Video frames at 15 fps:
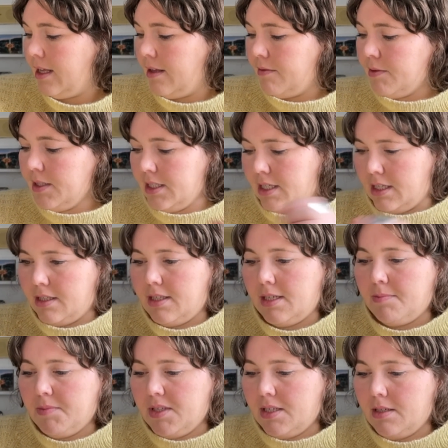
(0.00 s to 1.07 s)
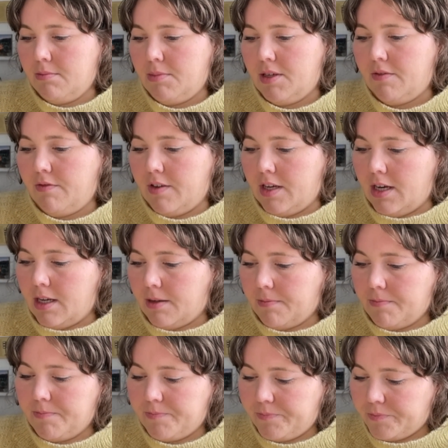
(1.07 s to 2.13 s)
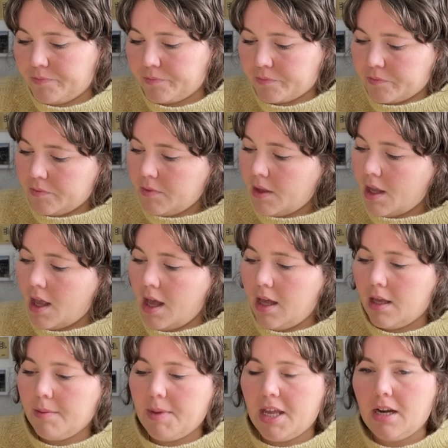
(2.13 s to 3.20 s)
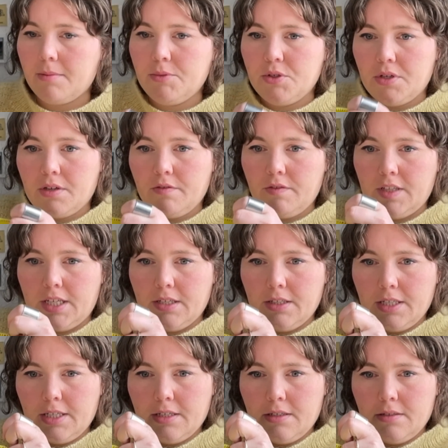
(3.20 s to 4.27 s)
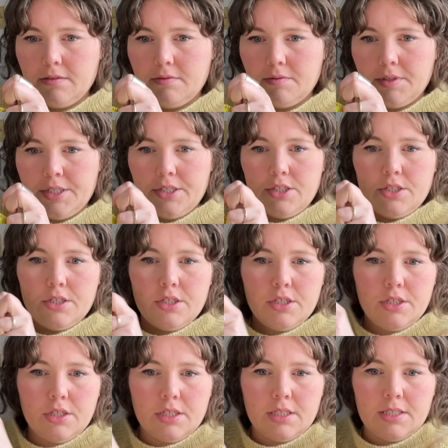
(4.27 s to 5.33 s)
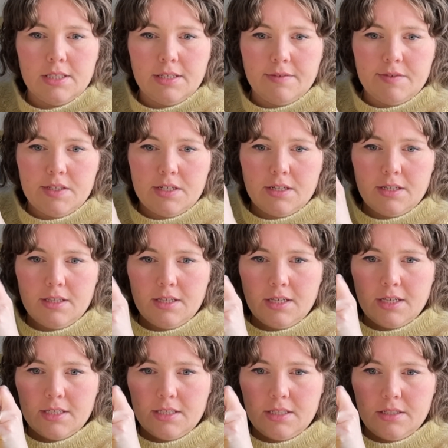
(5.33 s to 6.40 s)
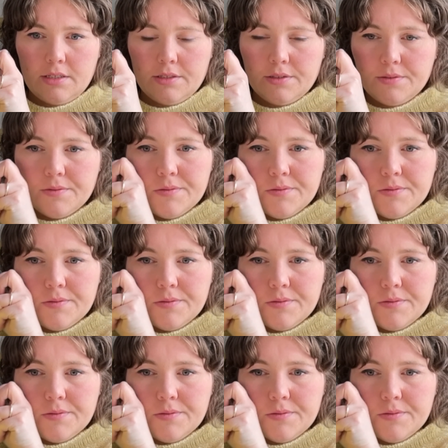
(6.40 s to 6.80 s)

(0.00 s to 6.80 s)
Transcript: We'll see. It seems to be fitting. And I'm doing a Flegel heel, which you can see I've started the gusset.